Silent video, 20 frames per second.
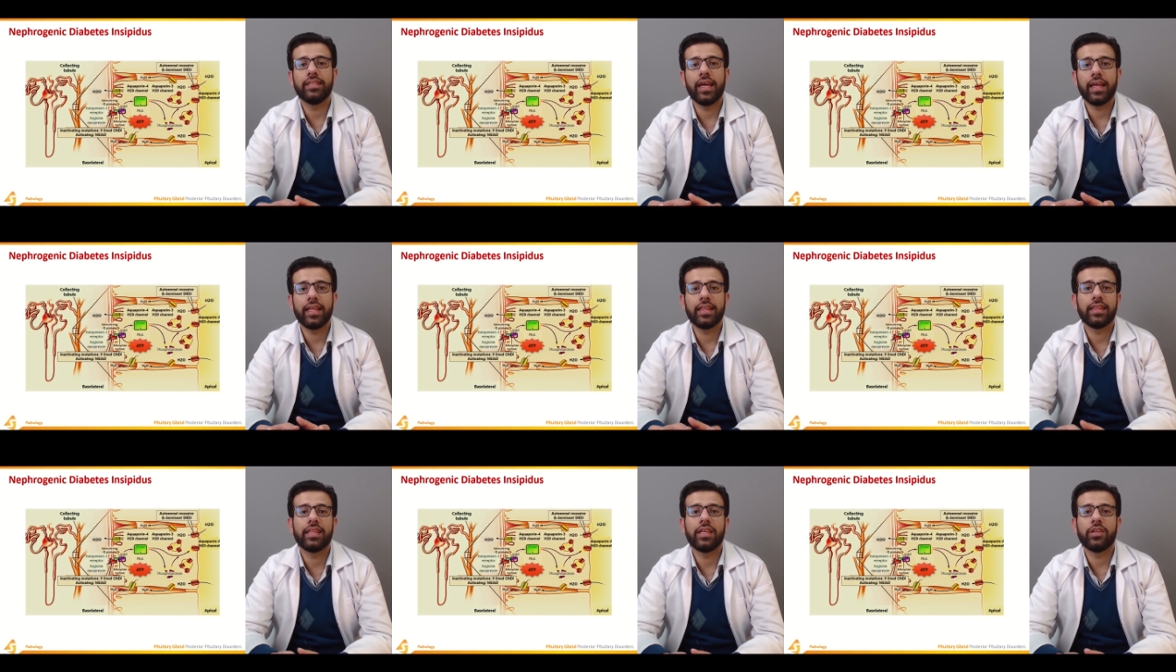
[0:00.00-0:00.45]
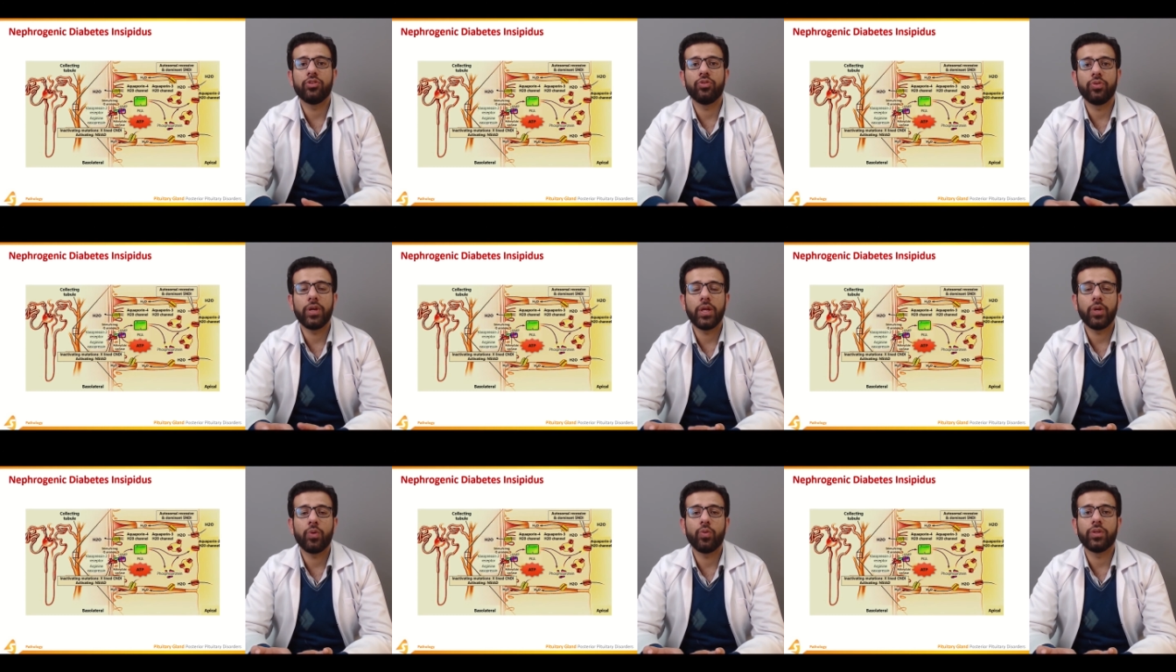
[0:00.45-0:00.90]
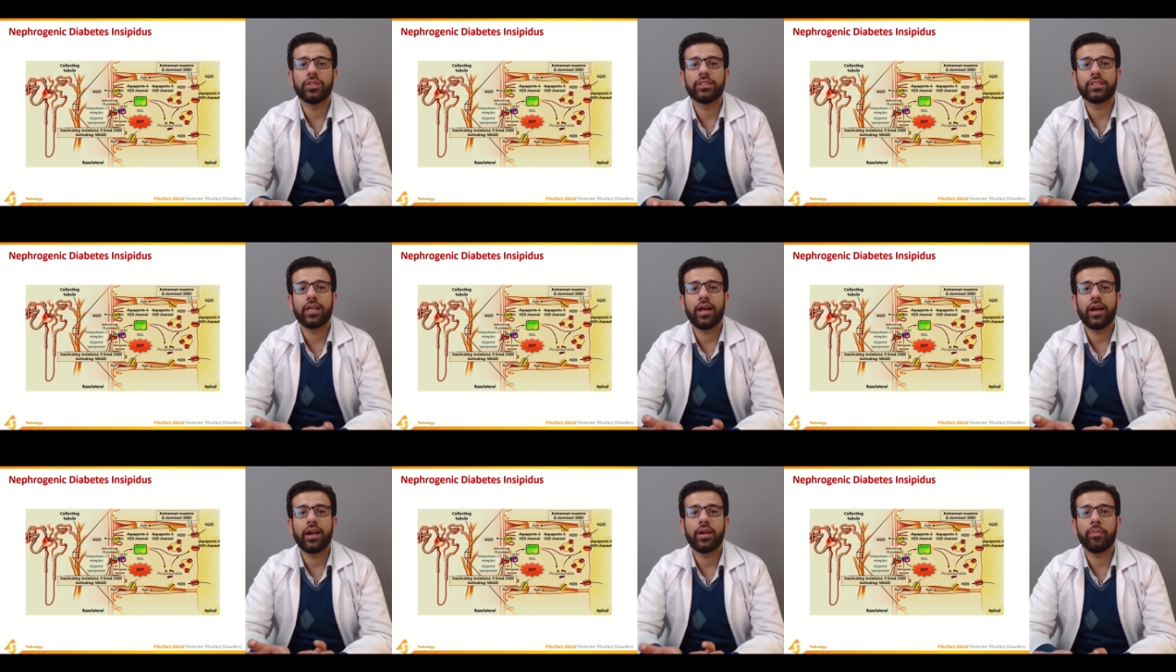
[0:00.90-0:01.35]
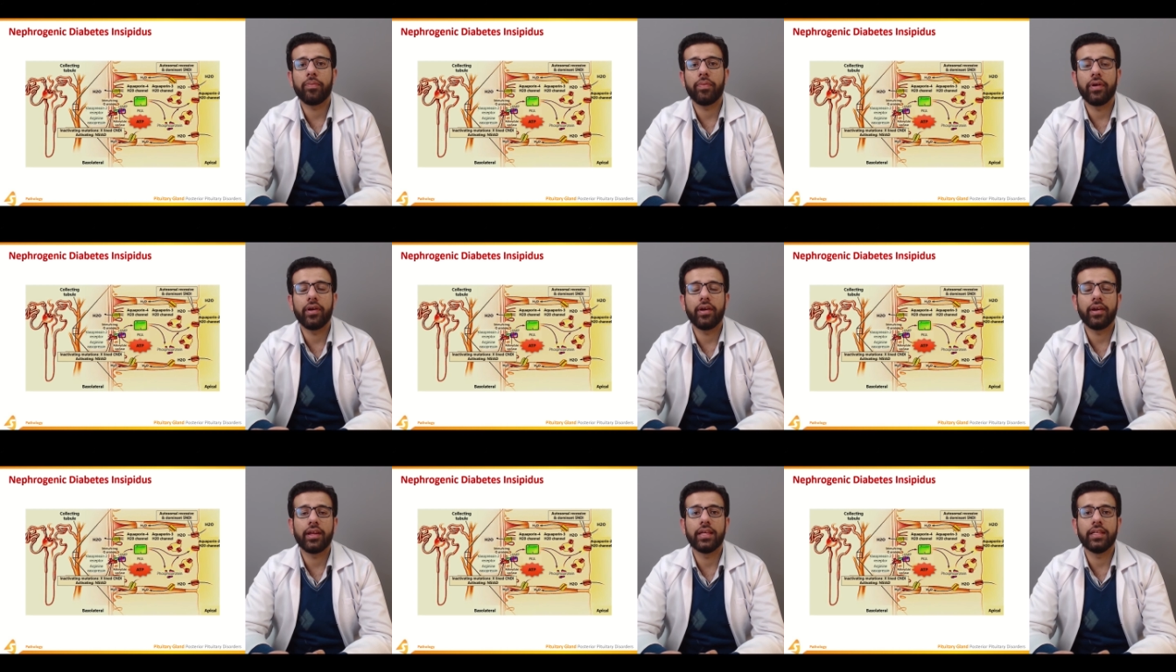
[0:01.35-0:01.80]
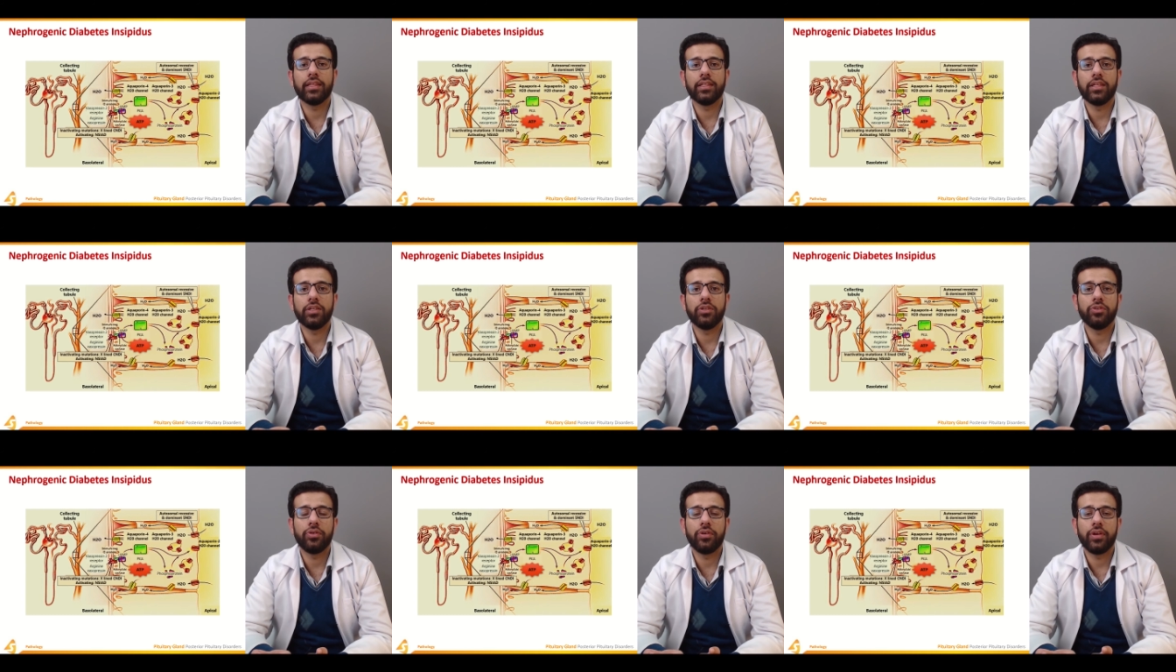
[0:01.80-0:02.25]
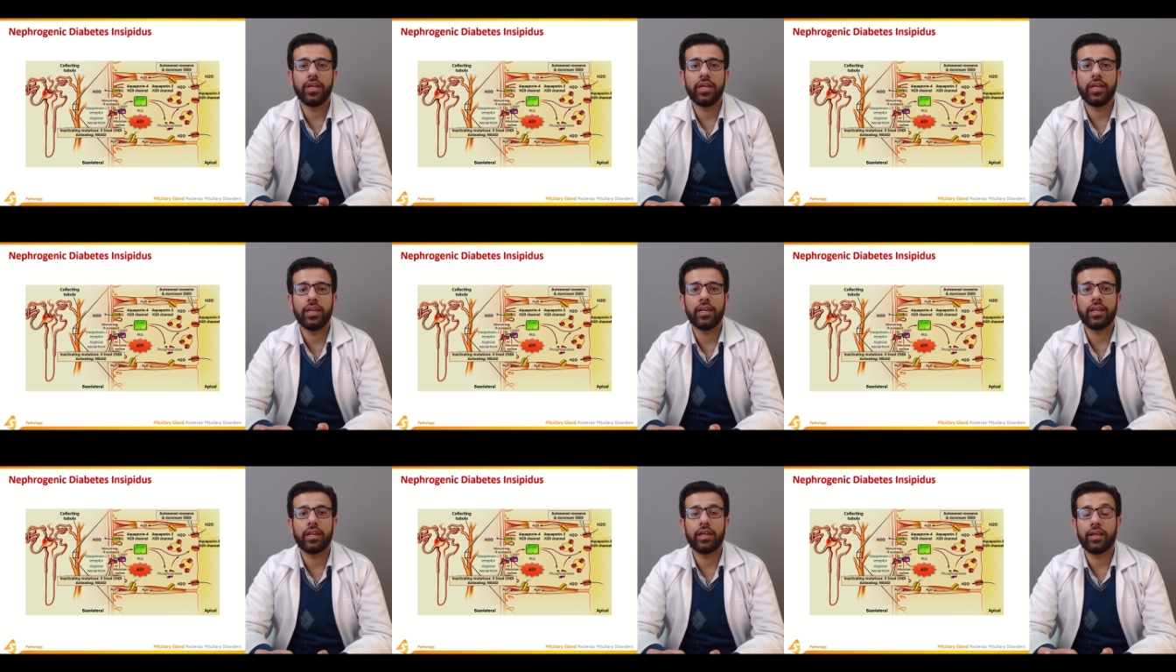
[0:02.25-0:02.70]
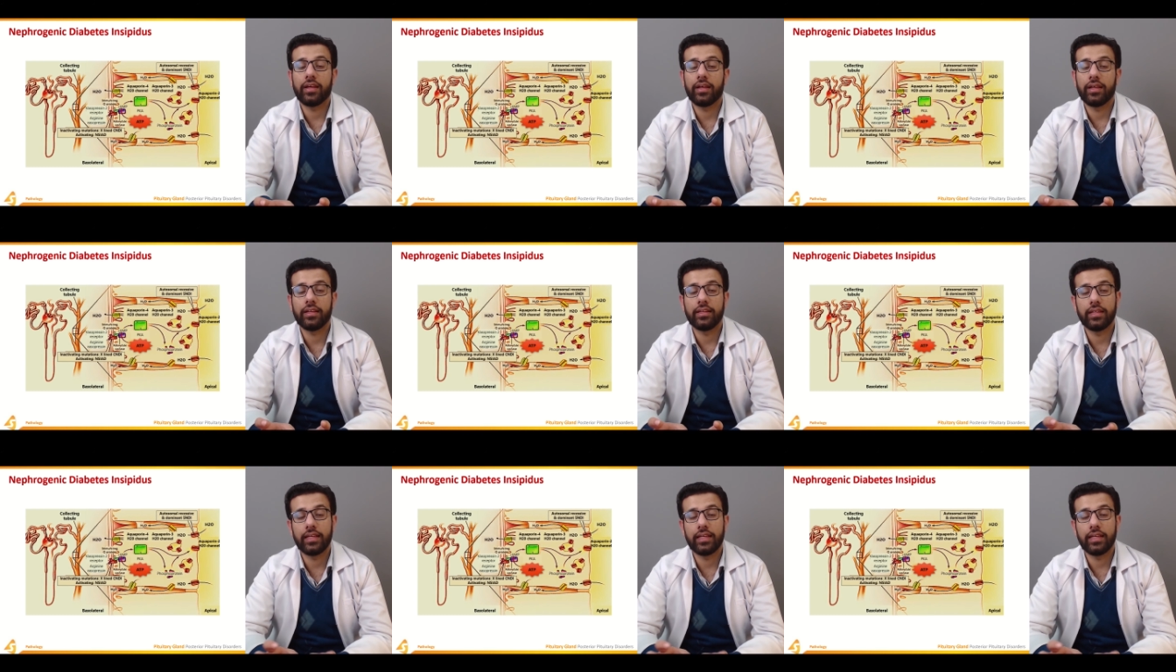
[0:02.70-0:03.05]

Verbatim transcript: then the urine will start appearing in the urine, uh,